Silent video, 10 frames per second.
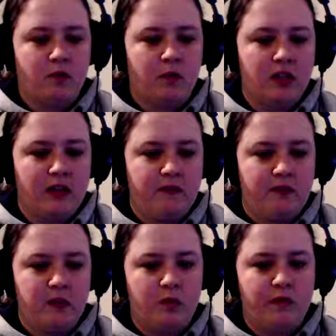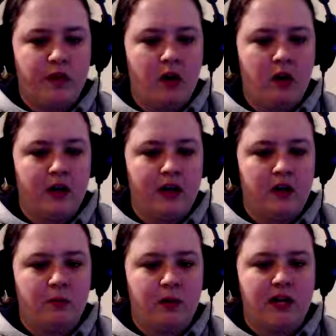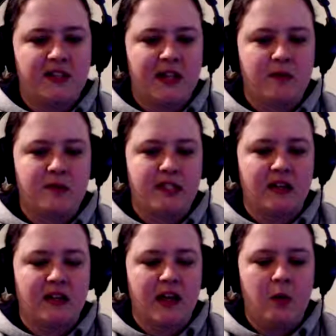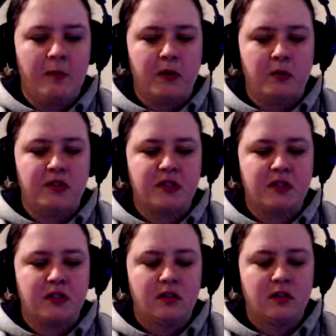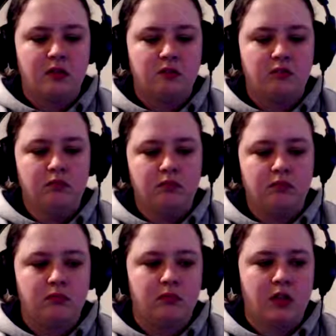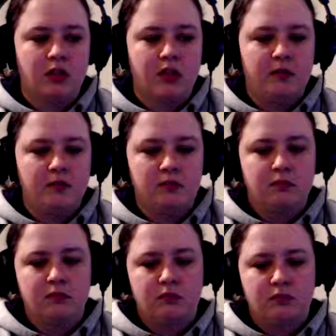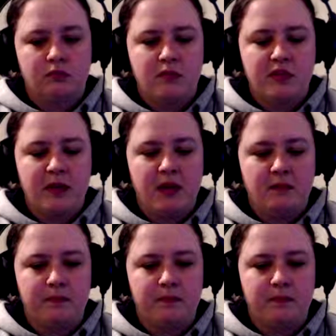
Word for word: Rendezvous with online comrades outside the outpost. Hmm, okay. Sweet.